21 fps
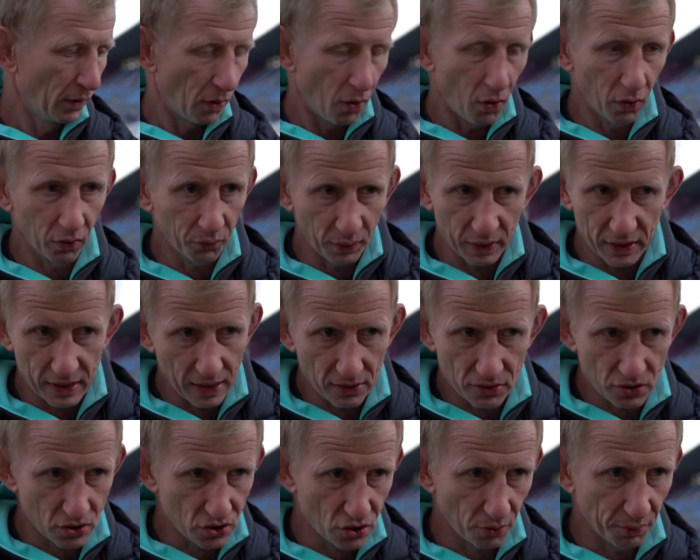all the way
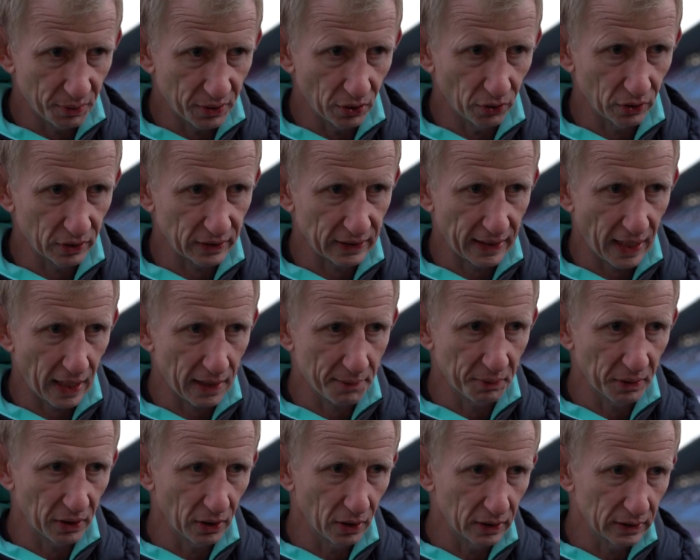down to some of the youngest
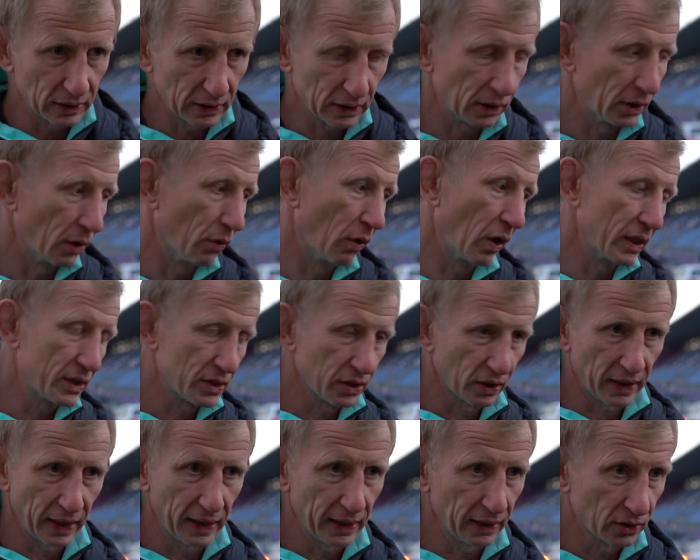academy guys, you know,
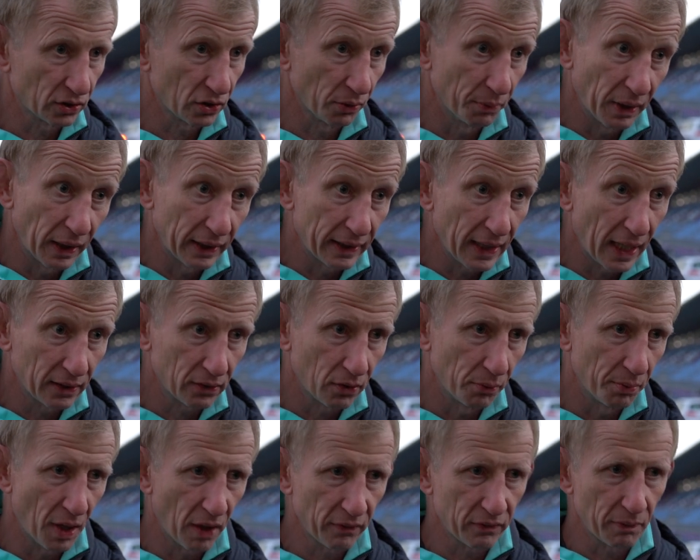Eitzel King, someone like that
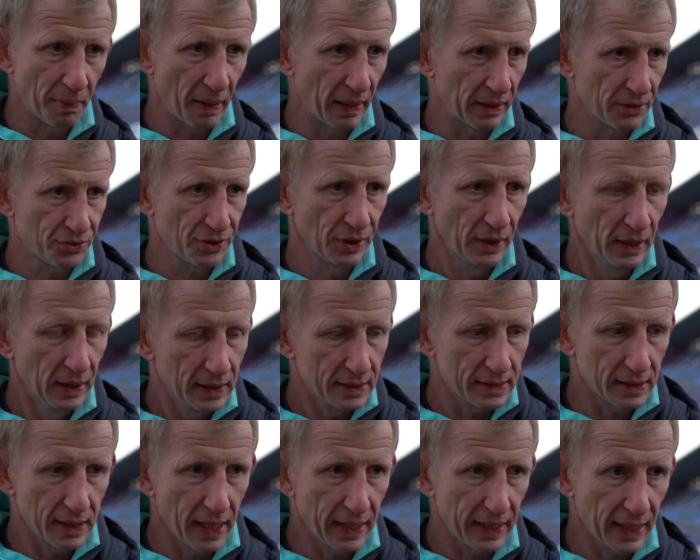coming off the bench
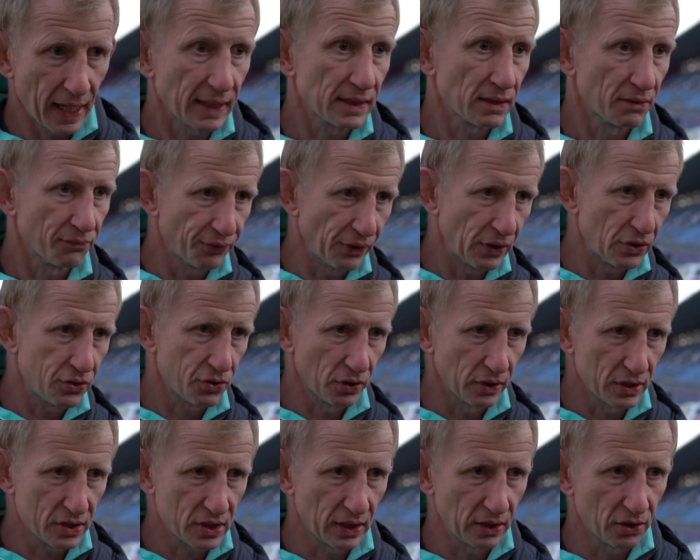today, hasn't
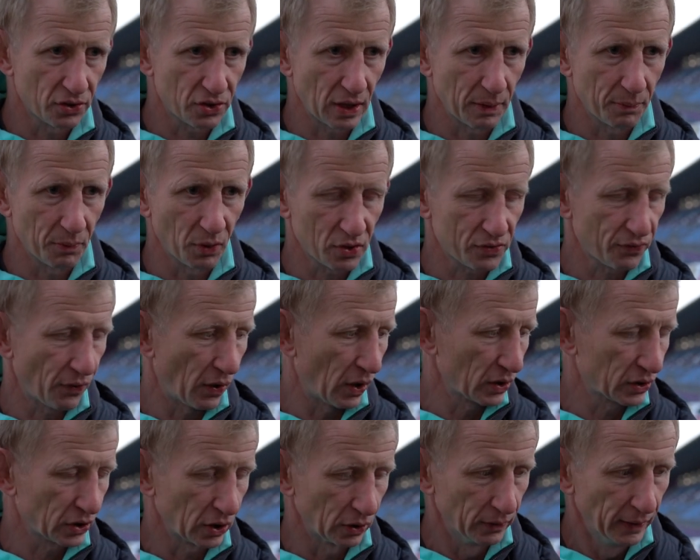featured in the senior team thus
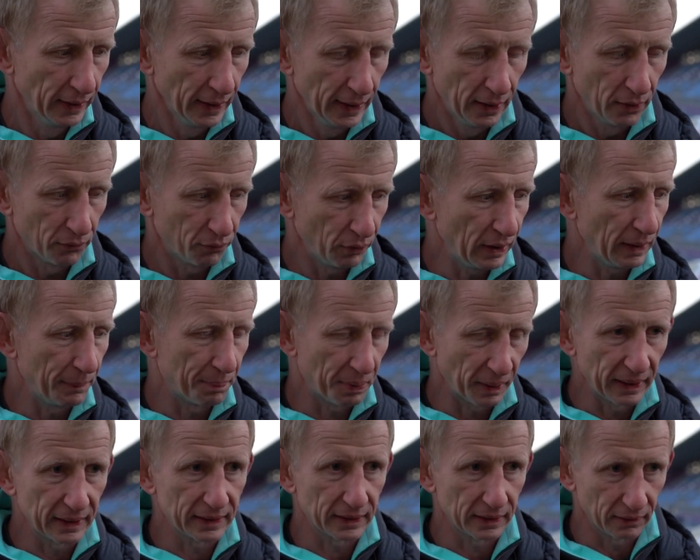far, so really
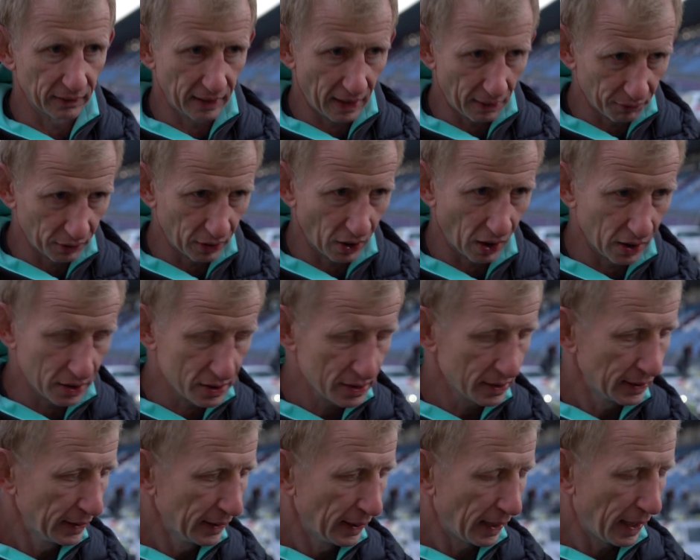pleasing in that regard.
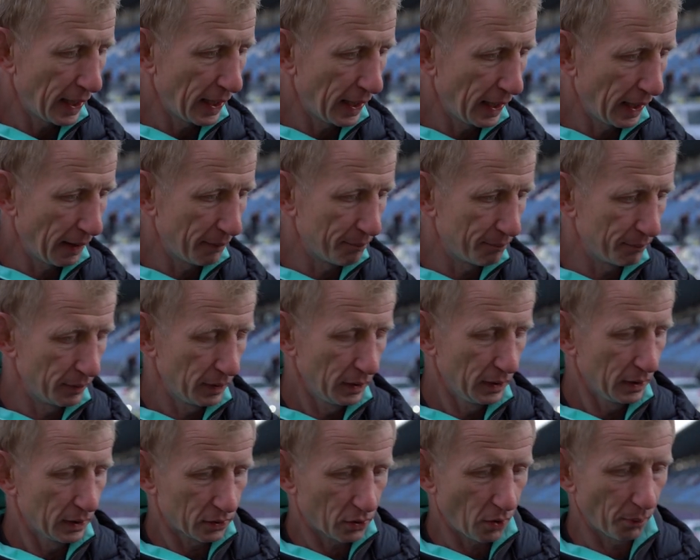A
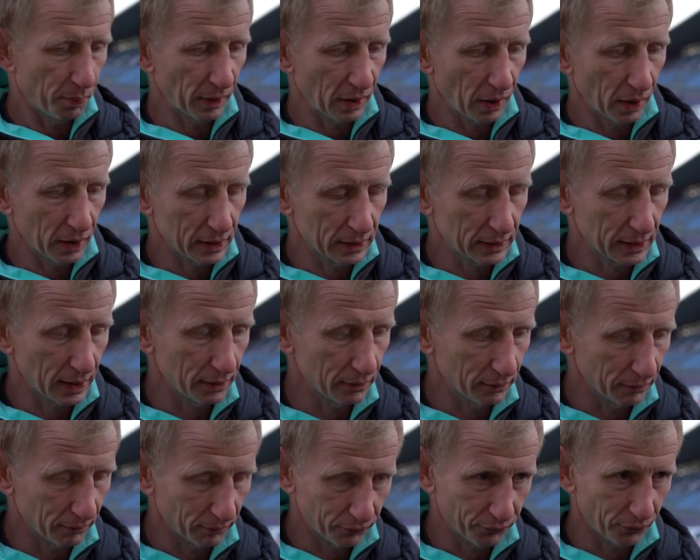couple of guys
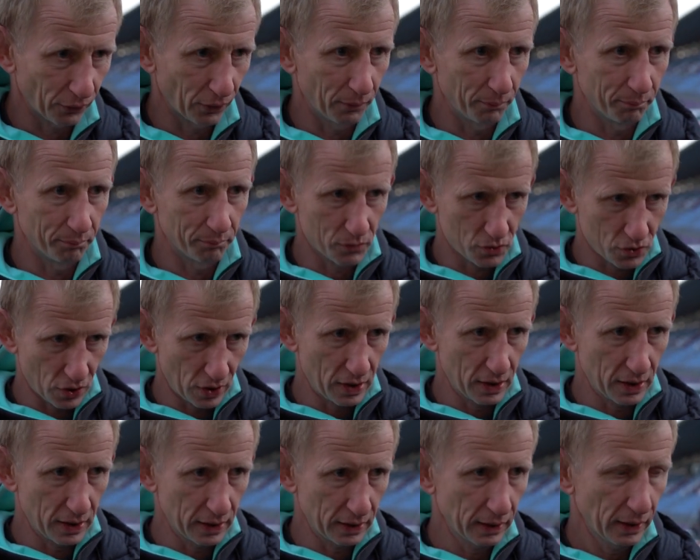in from
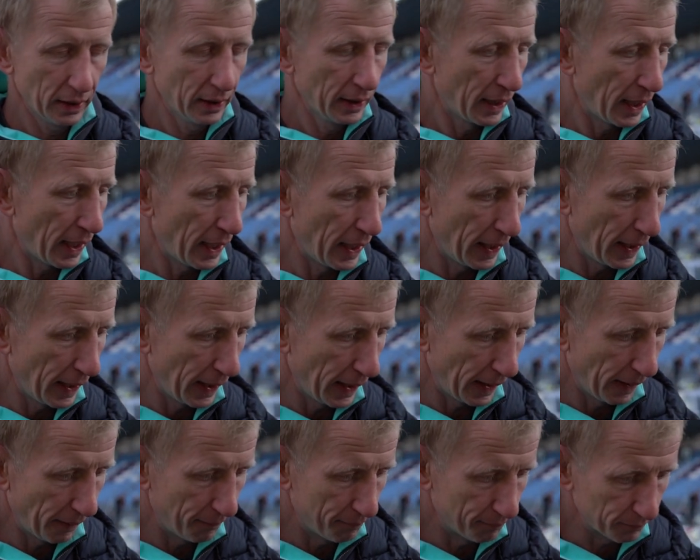Trinity,
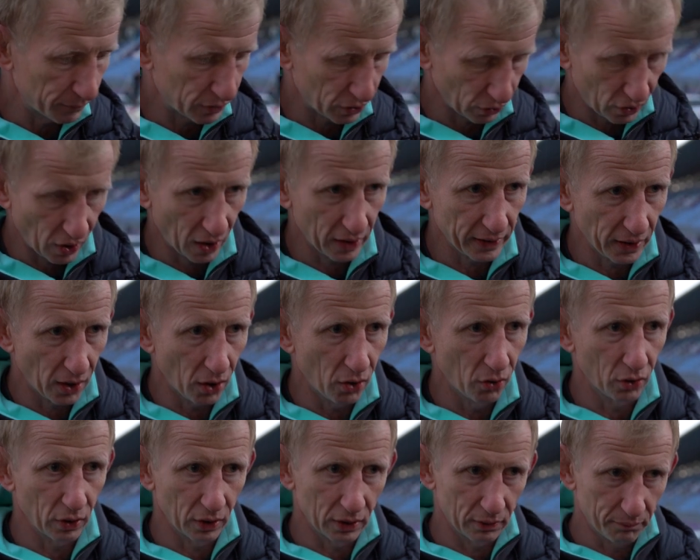so Collie
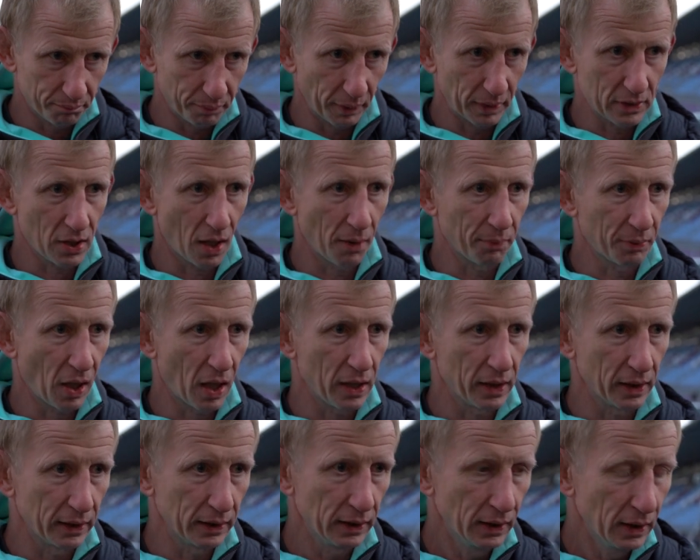Hogan, big Tom
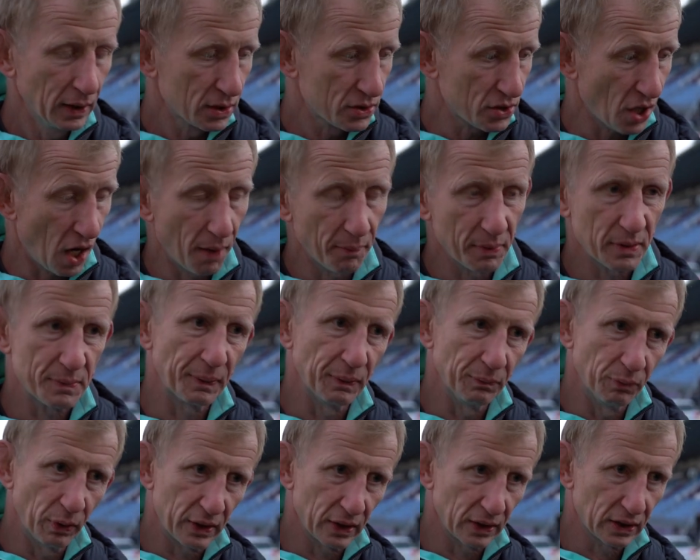Connolly. Tom has
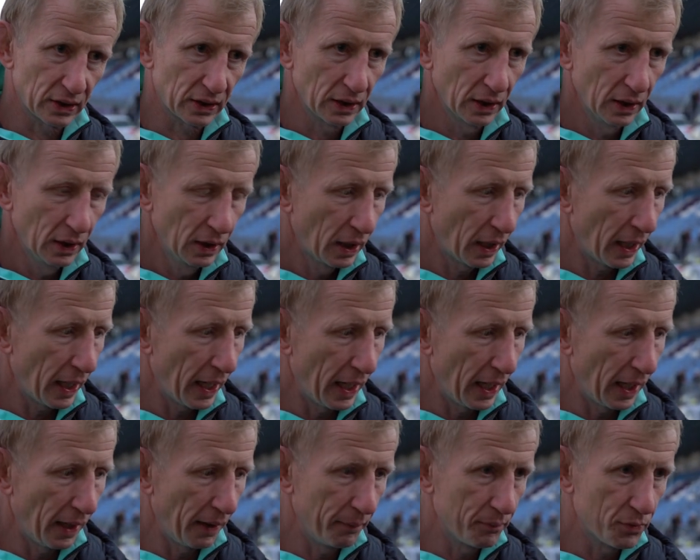been with us
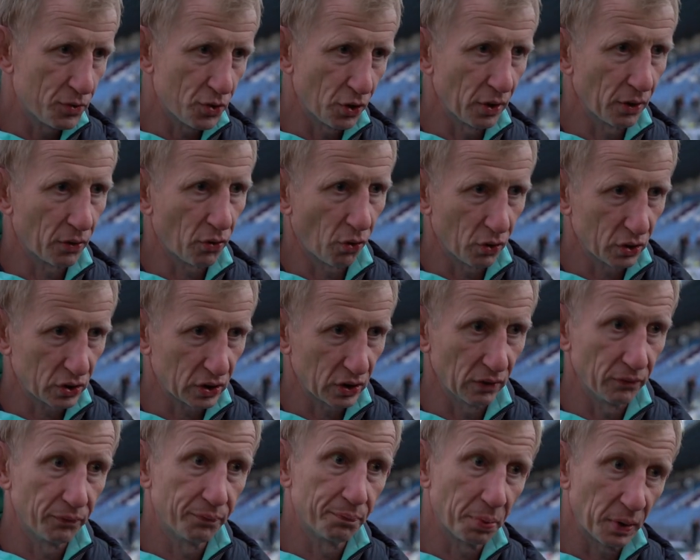during the
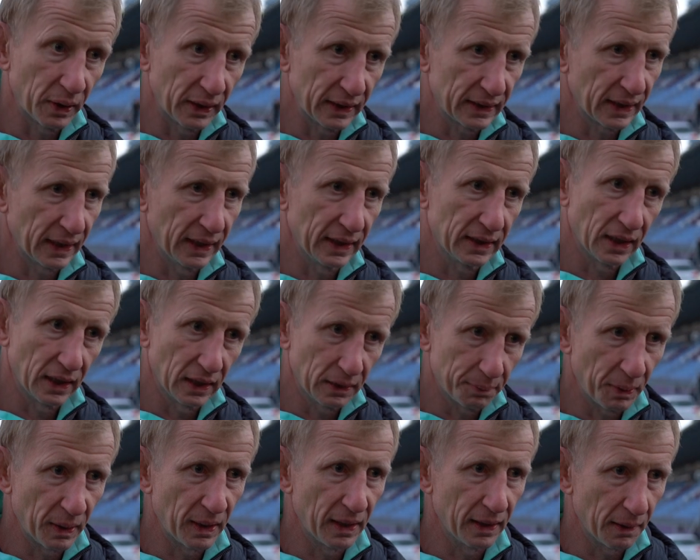course of pre-season.
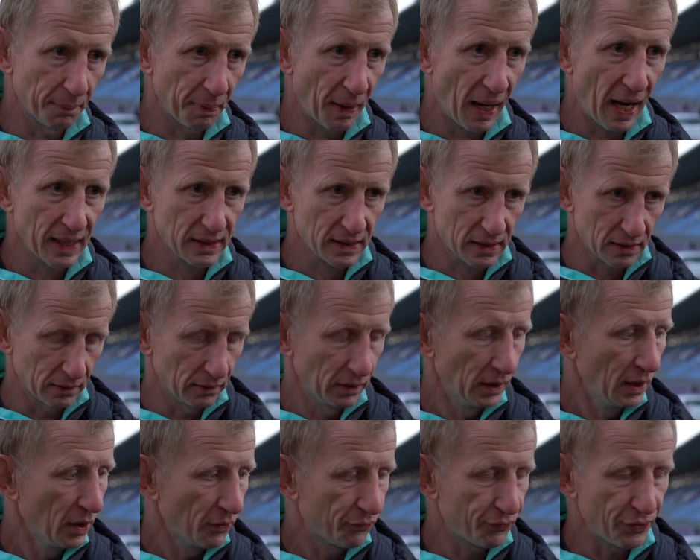He's been in the past and
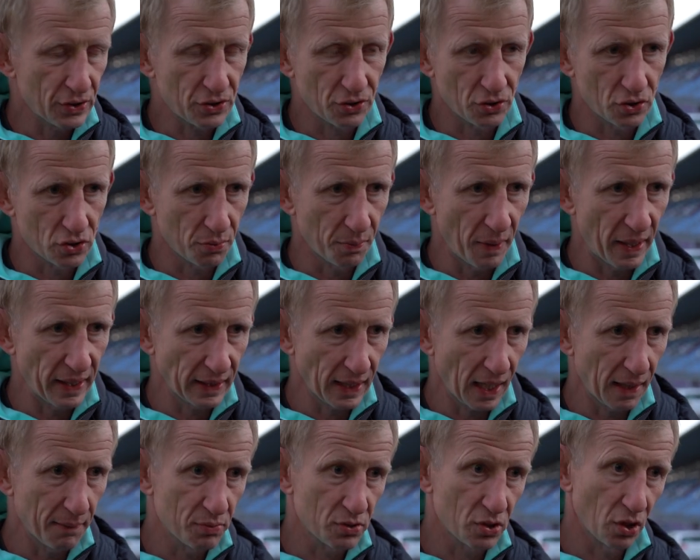featuring some
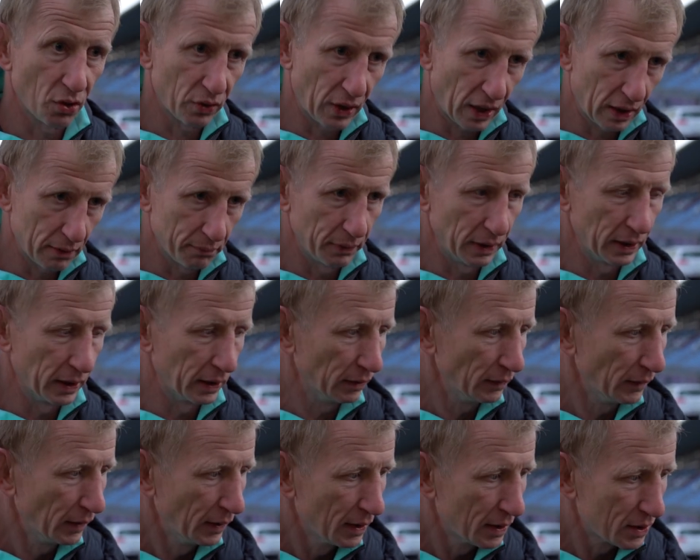A-games, so get him in
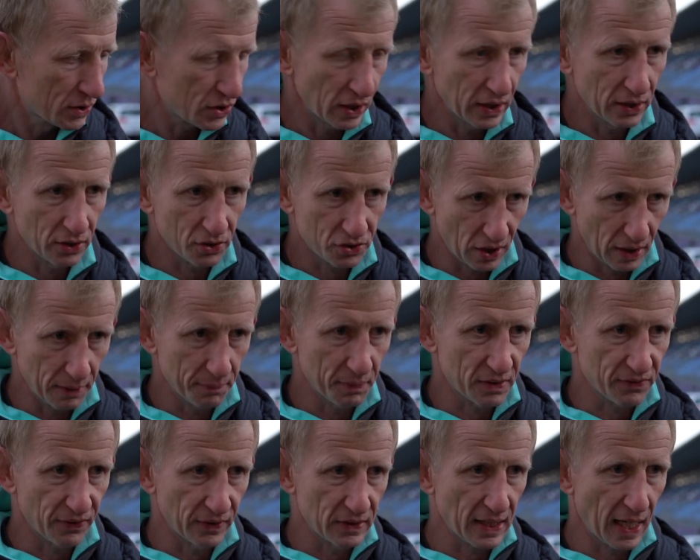a senior team
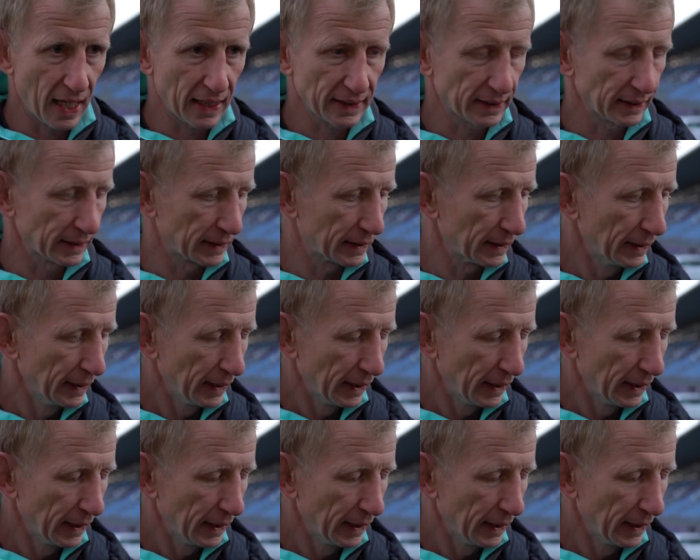is fantastic.